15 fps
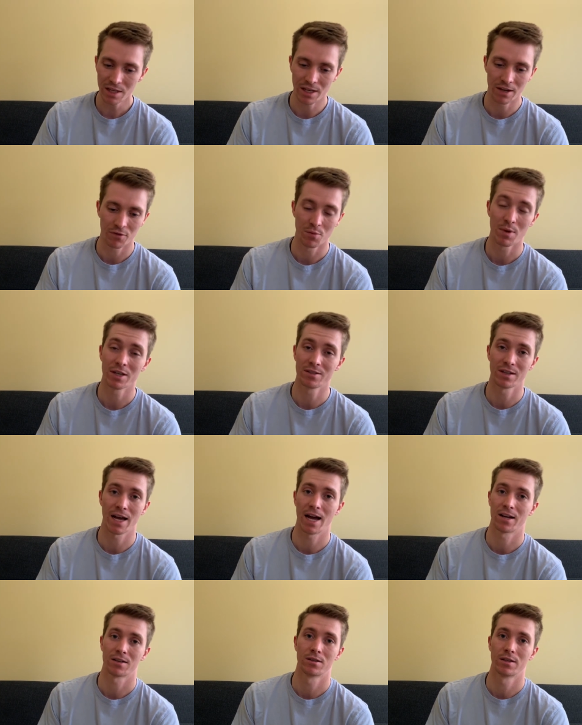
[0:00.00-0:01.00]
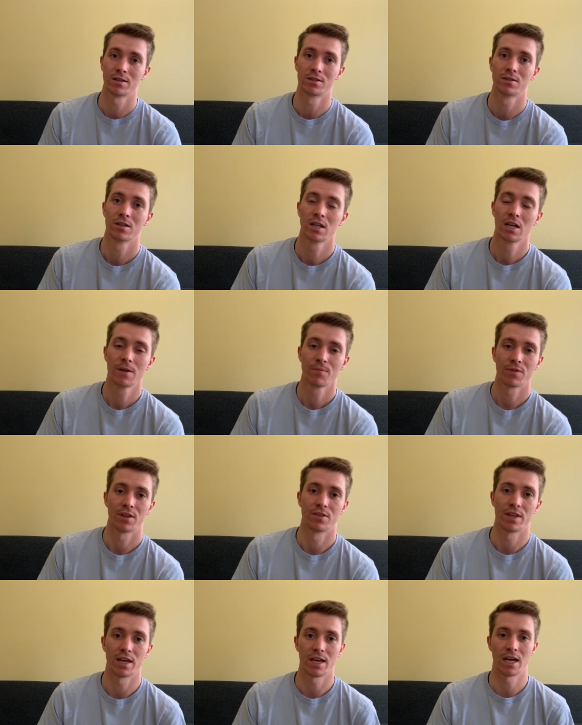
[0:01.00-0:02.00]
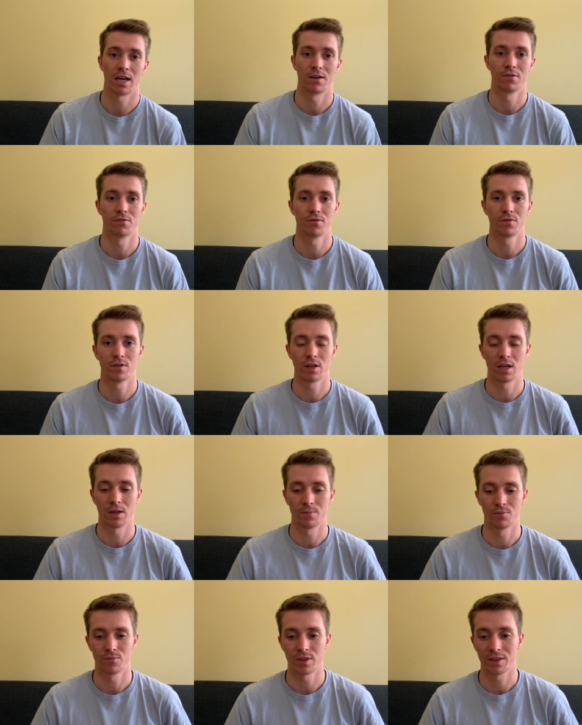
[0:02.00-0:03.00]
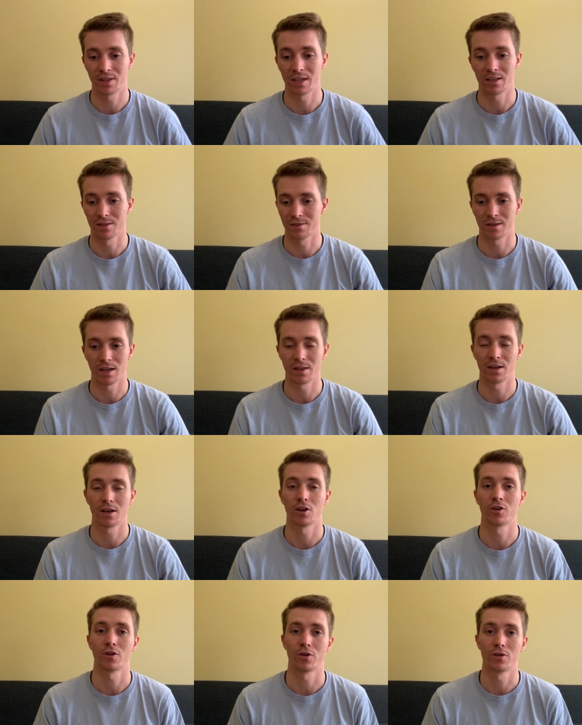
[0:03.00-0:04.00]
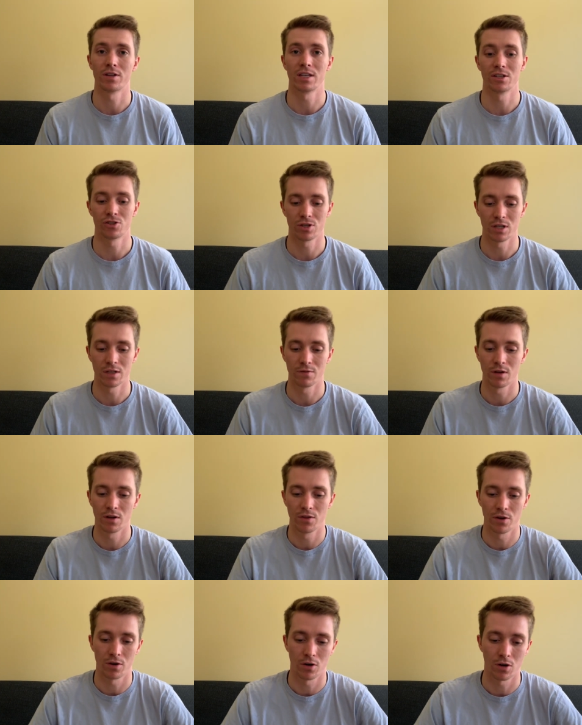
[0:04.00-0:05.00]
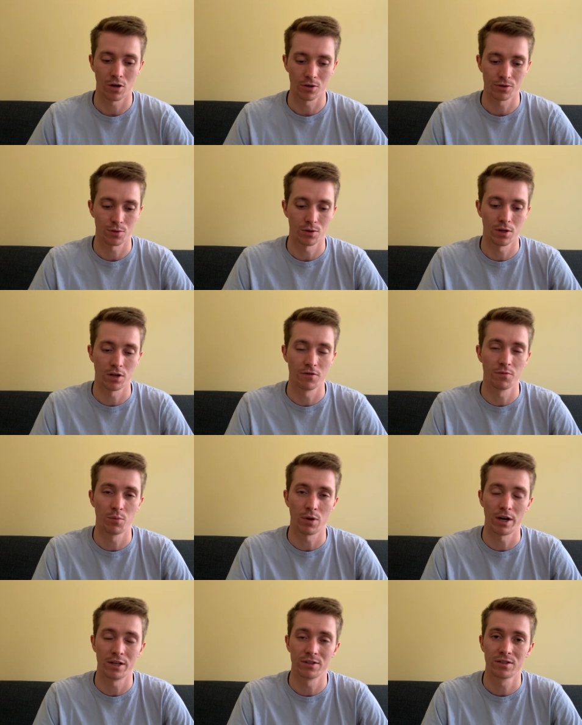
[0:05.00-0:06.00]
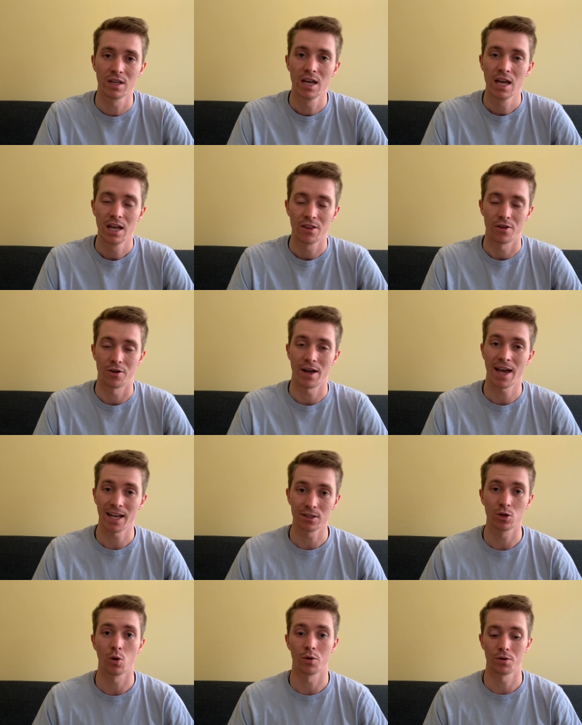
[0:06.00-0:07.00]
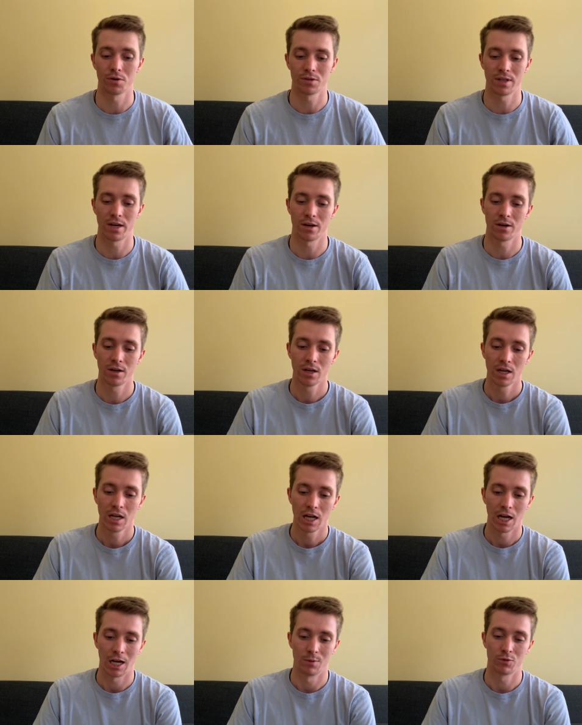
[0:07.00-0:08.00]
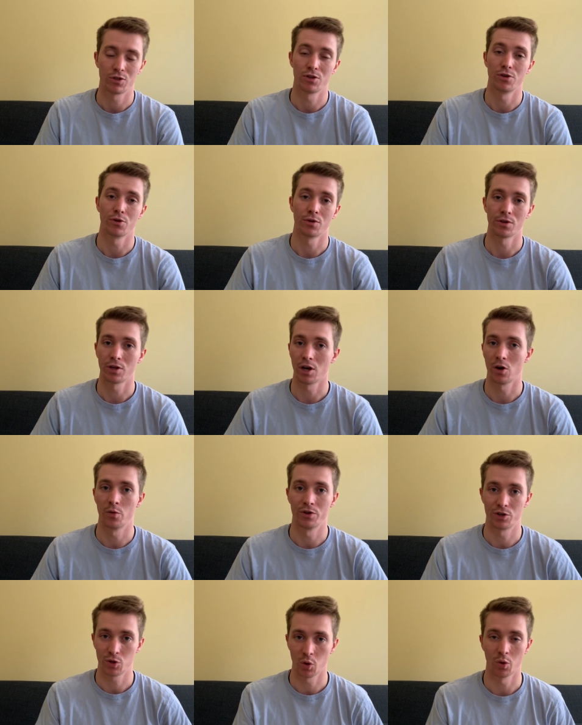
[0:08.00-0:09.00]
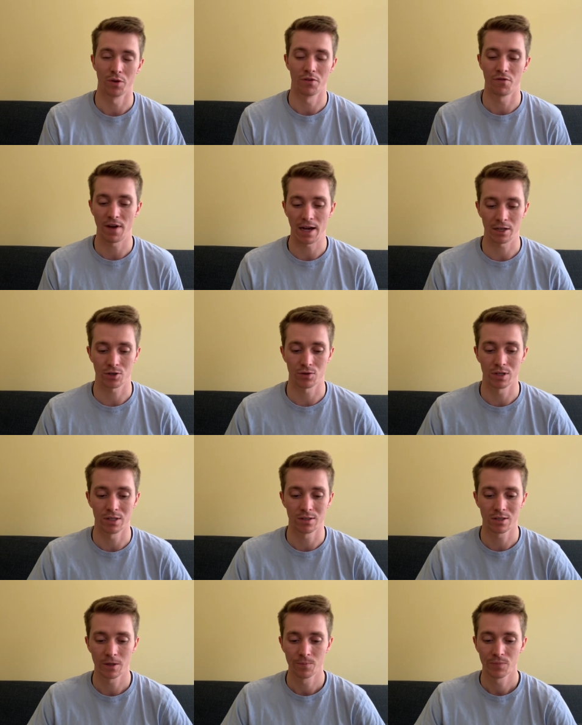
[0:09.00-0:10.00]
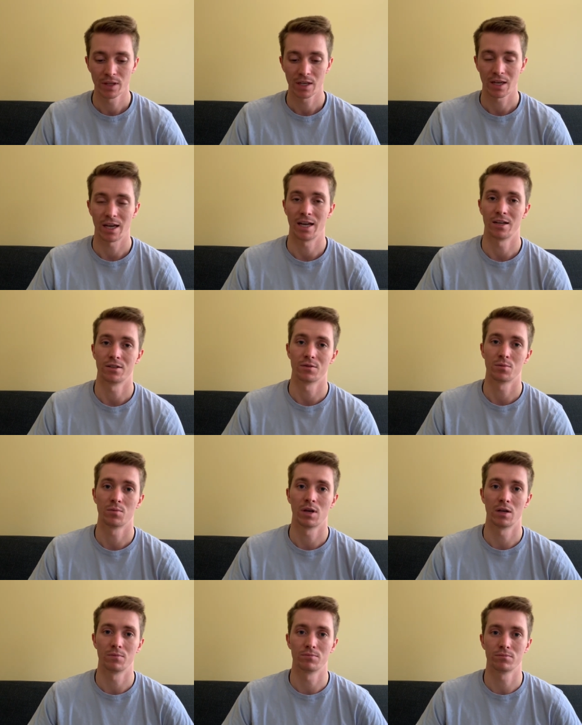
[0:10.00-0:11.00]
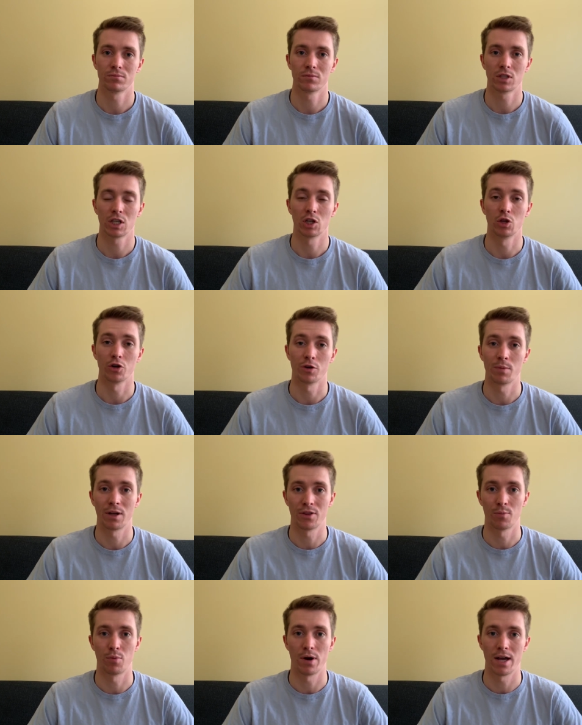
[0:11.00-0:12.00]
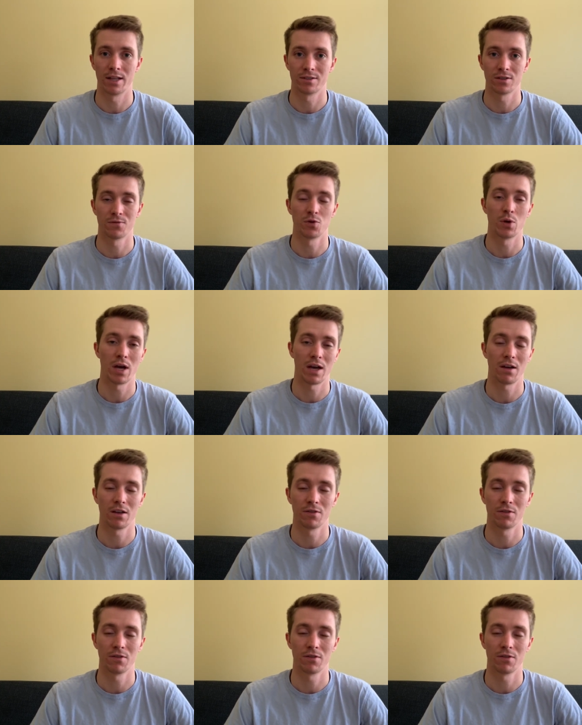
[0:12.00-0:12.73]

They have amazing accolades that they have, that they can say that occurred in Geneva. There are also a lot of brands that are headquarters there, so you can go and tour the factories and learn about the brands if you